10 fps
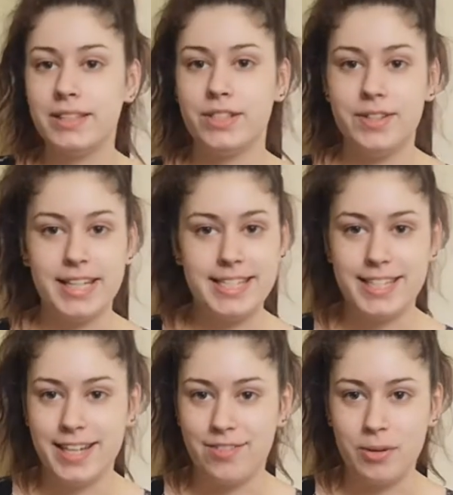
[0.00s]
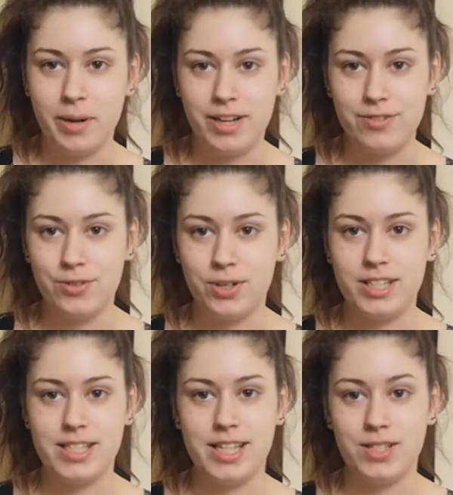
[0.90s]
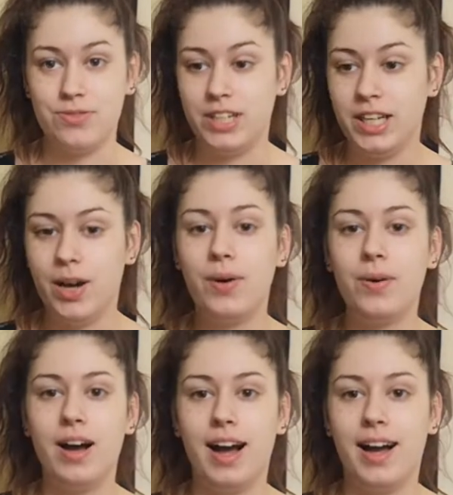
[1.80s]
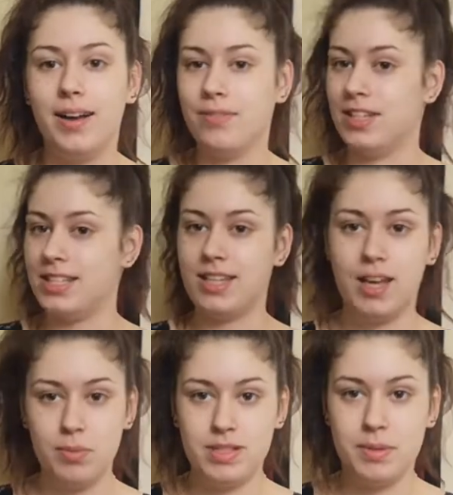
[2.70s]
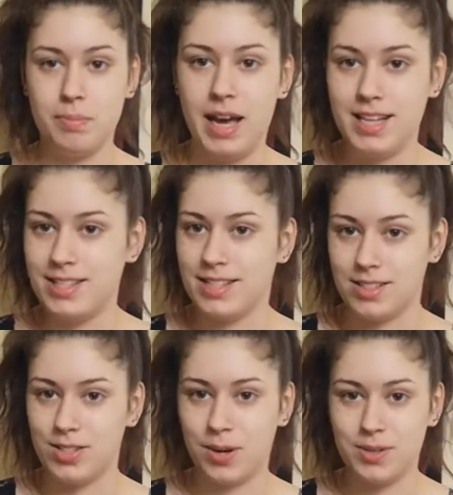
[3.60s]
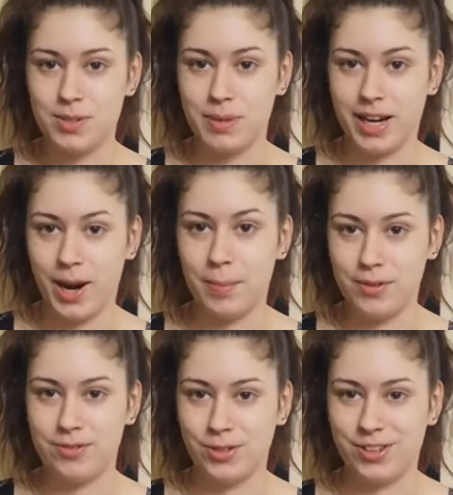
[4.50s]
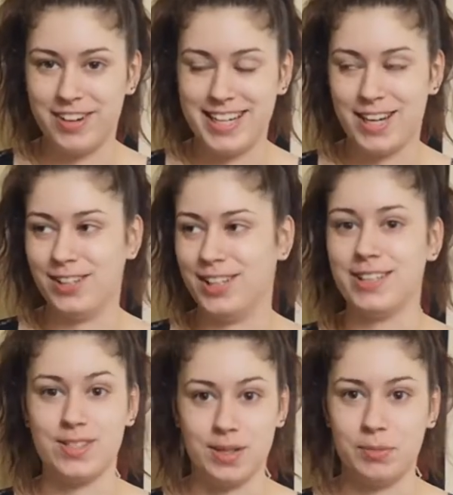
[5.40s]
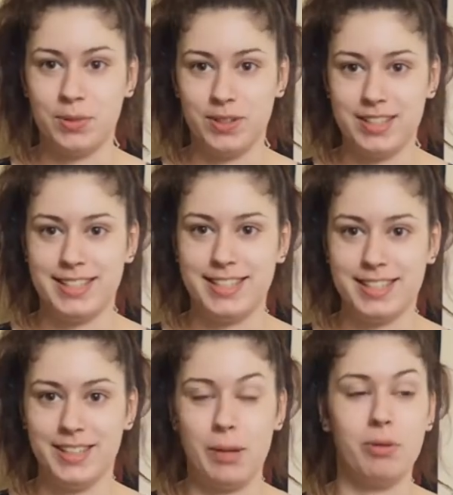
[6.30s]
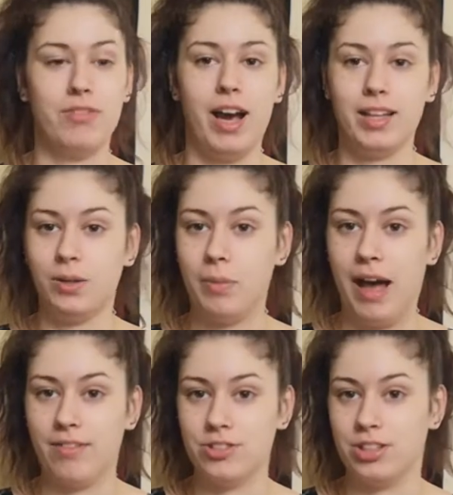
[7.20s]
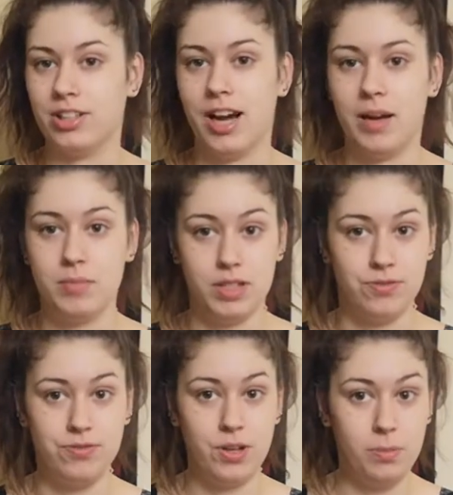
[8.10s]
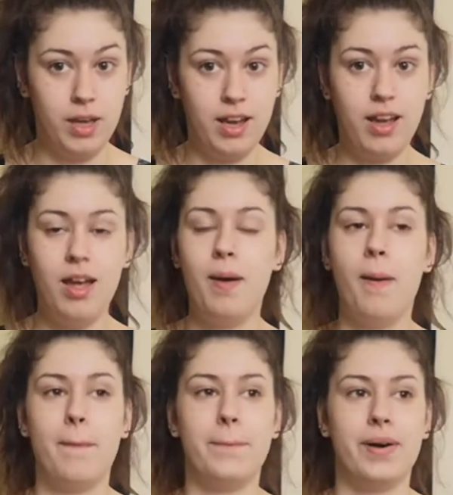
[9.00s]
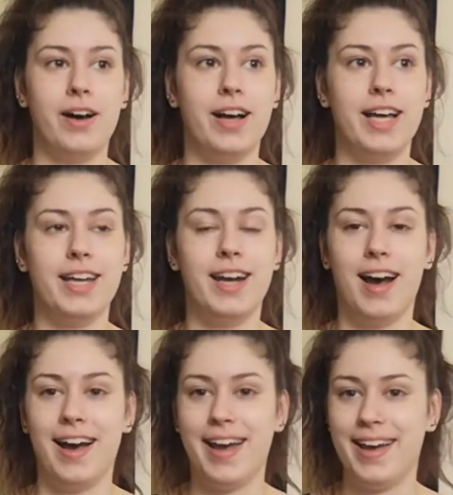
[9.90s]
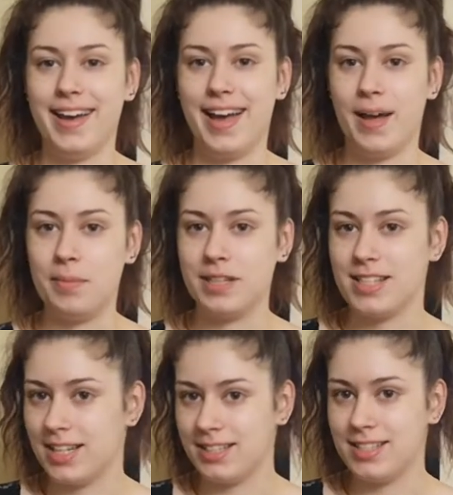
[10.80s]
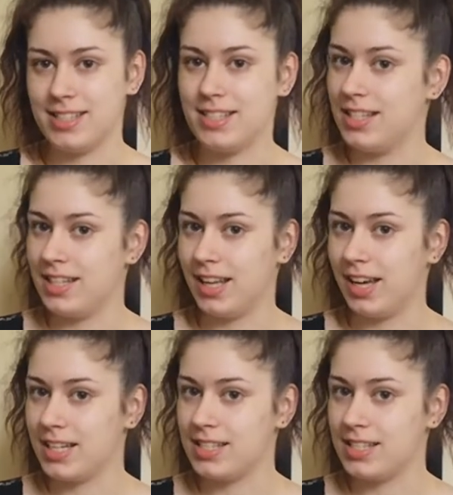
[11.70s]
So that is it, everybody, for today's video. This table is a mess, and so is my carpet floor right down here, so I'm going to need to clean up and vacuum after I'm done filming. But I am excited to see, like I